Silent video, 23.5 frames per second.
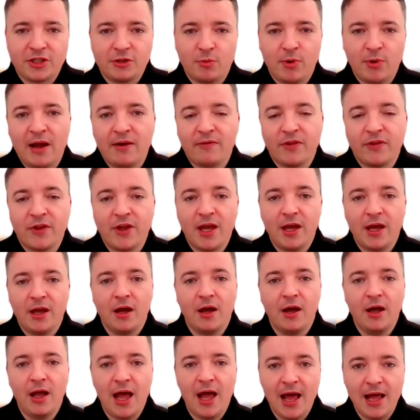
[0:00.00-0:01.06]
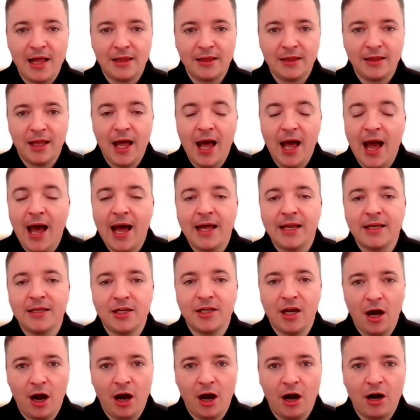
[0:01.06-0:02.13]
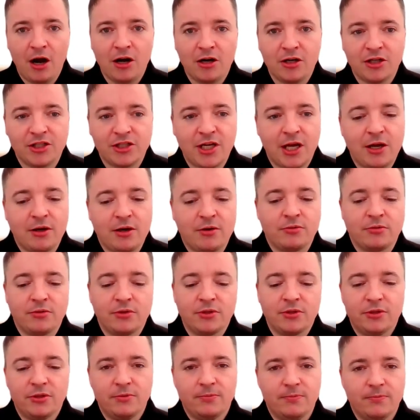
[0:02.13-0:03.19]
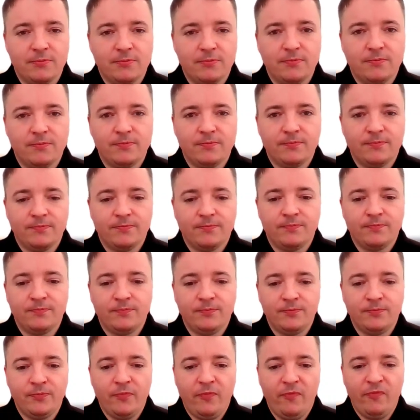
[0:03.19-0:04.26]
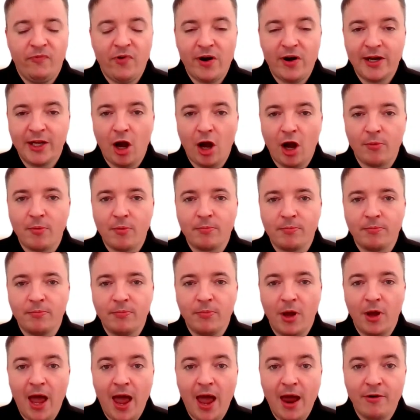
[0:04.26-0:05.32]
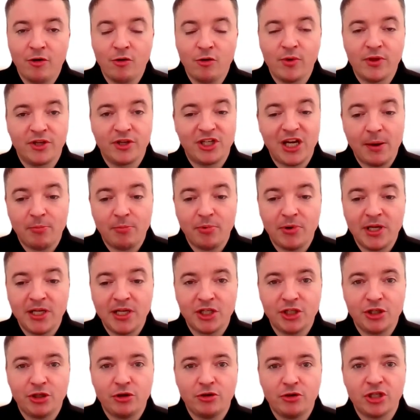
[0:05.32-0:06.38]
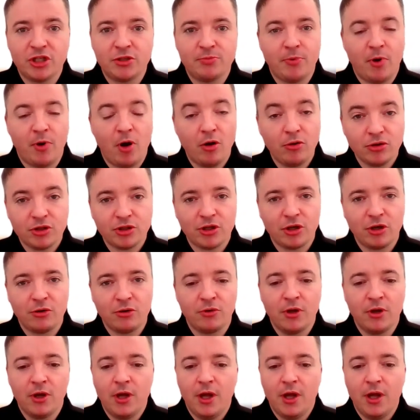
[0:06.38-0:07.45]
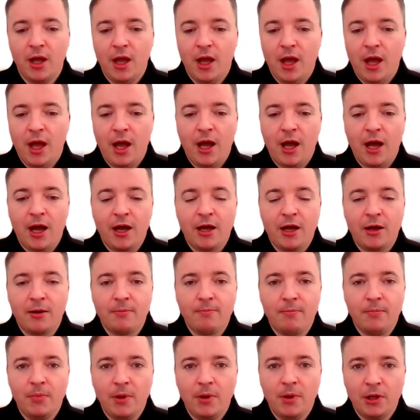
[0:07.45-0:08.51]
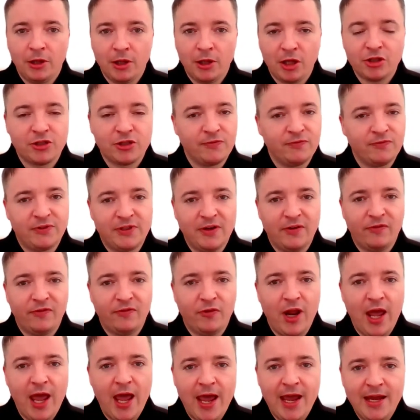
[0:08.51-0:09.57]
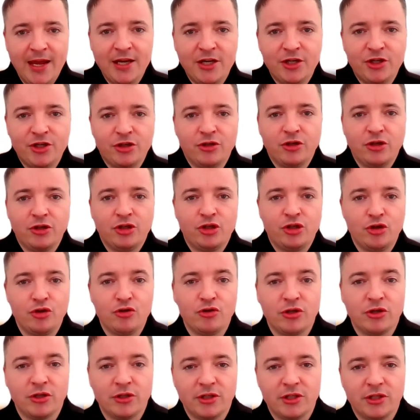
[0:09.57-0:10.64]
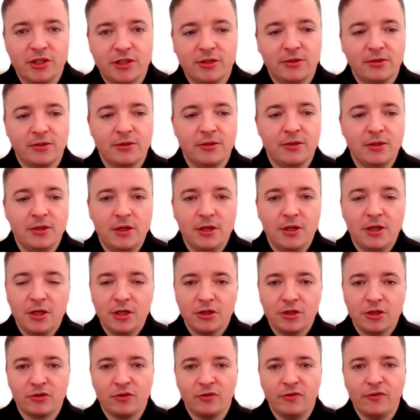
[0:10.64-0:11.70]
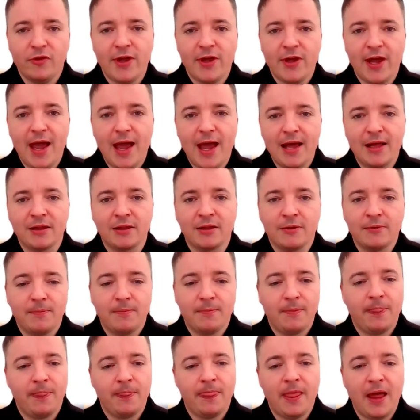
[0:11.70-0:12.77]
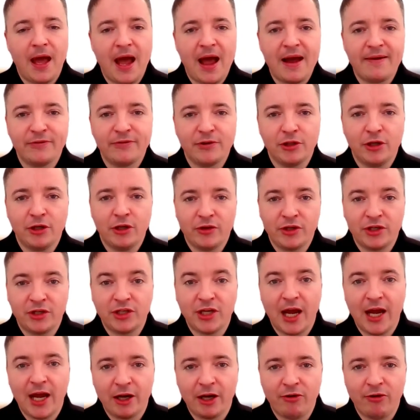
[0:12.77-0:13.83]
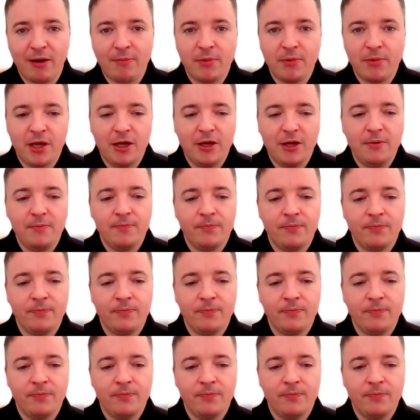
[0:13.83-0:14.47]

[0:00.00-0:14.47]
we have the L and R sounds. Very common error with Japanese students, but also lots of different Asian students. So for the L, have a look at the diagram here.